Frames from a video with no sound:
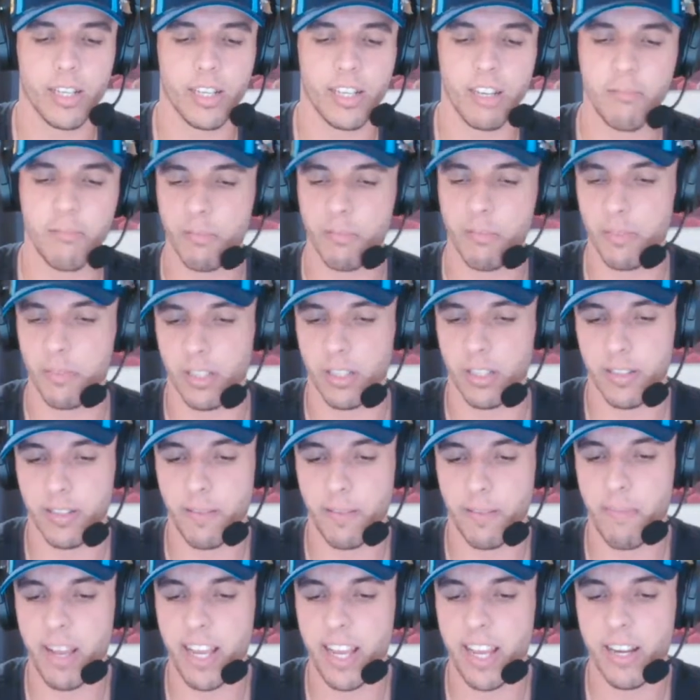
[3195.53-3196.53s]
I can't remember.
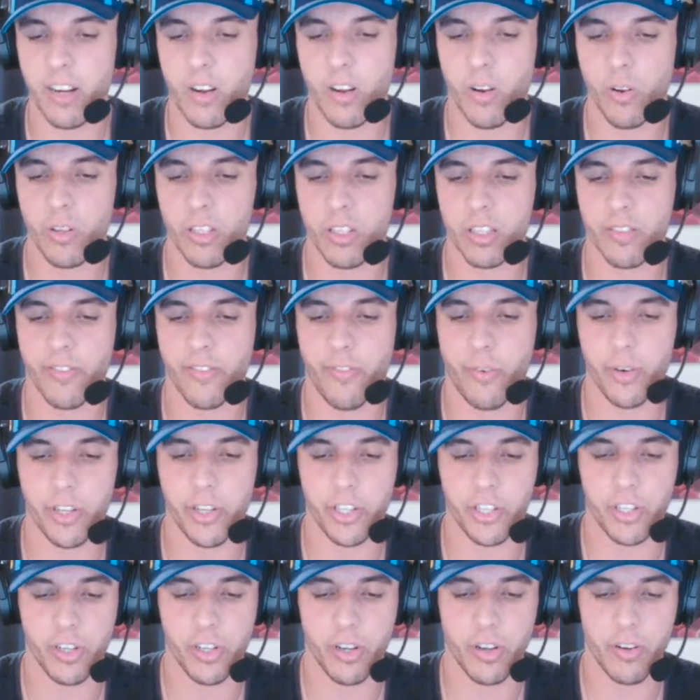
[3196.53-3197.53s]
The main host of the footy
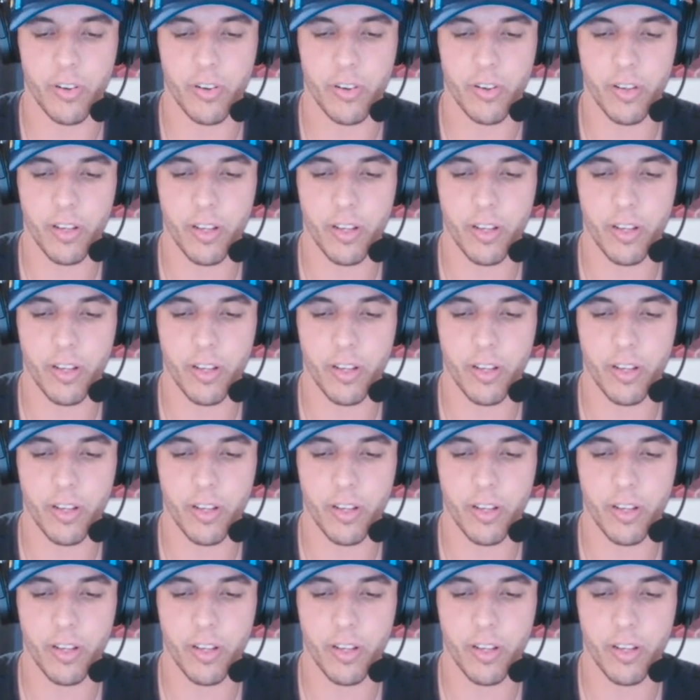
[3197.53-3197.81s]
show.